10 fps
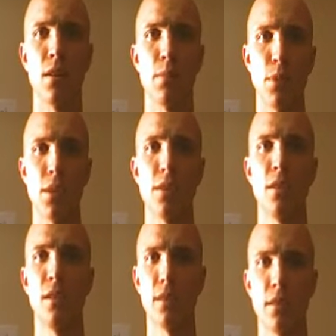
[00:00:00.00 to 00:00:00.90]
I
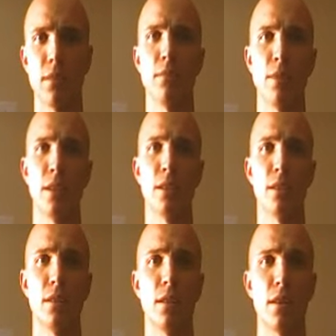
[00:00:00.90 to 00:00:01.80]
partied a lot
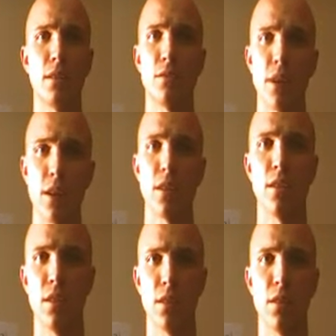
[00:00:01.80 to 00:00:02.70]
and I
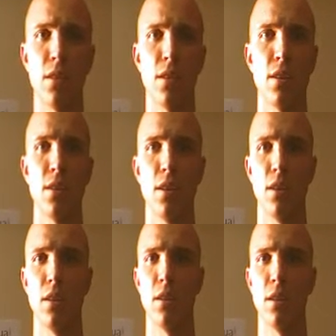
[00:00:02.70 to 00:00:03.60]
drank a lot
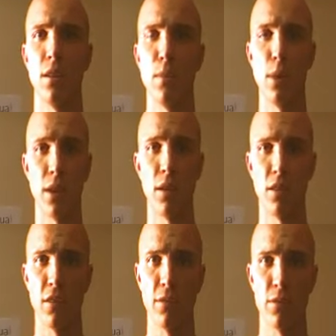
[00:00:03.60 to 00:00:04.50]
and I met a
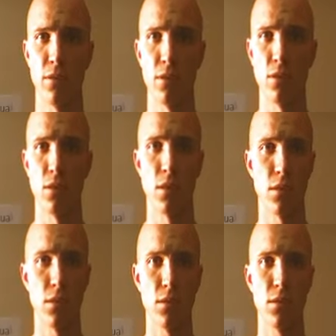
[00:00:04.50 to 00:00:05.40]
lot of
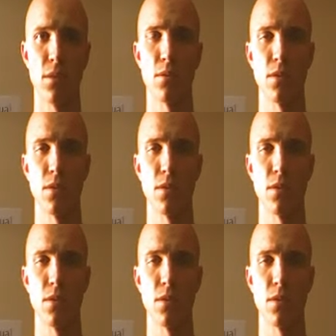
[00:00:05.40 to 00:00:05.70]
girls.